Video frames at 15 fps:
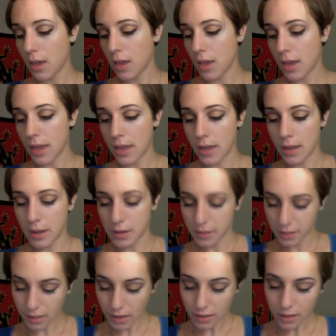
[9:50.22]
and it's
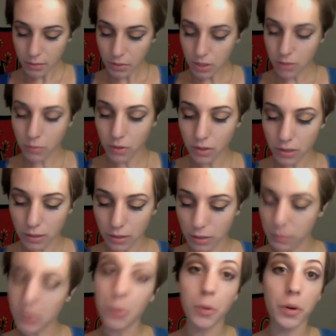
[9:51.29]
got some shimmer. It's a little
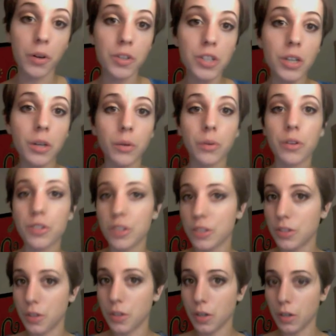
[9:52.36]
bit orangey, and orangey is
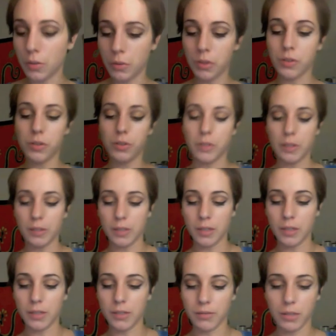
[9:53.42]
good when you're doing like a
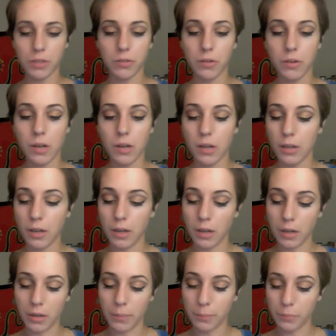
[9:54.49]
nice retro
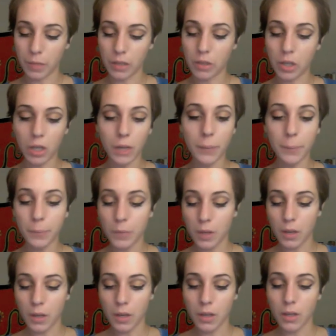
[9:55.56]
look.
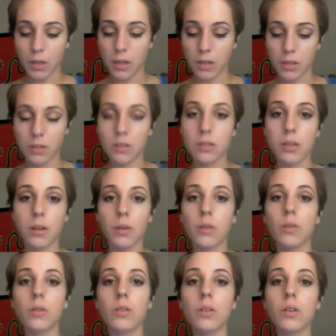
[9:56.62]
So
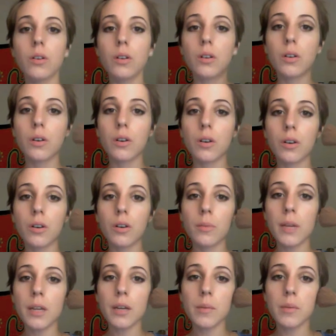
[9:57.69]
her
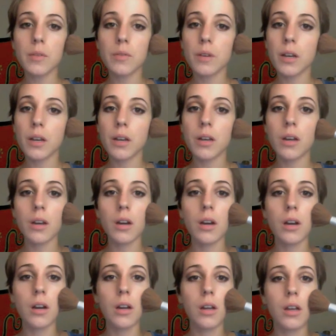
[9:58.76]
makeup is right
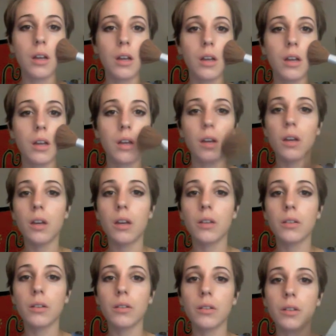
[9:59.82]
here, and
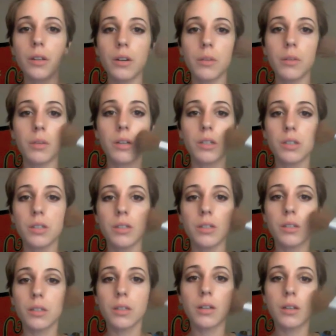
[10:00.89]
literally her blush just
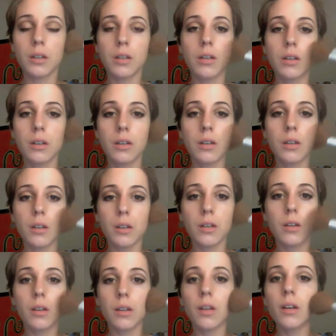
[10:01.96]

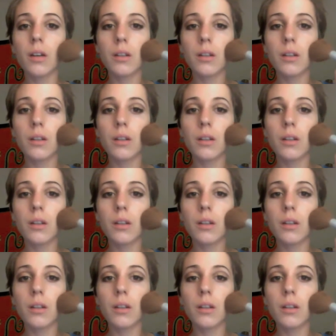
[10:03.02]
kind of